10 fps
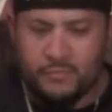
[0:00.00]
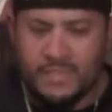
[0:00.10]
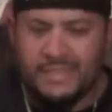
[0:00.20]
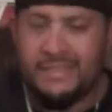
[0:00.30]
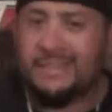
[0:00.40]

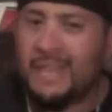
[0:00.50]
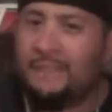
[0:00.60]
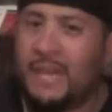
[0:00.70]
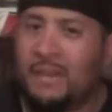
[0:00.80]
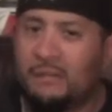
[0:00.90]
This
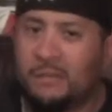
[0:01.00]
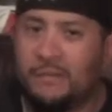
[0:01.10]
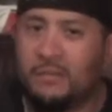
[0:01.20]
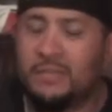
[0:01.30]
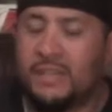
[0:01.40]
game got good
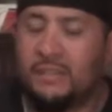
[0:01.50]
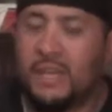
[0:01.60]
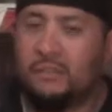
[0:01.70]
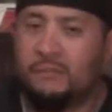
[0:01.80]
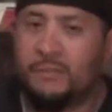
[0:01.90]
reviews.
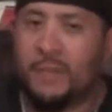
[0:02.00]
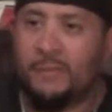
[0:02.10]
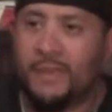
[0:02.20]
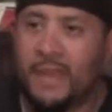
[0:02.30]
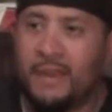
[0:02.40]
I do
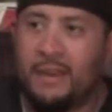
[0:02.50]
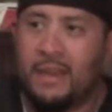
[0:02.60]
remember that.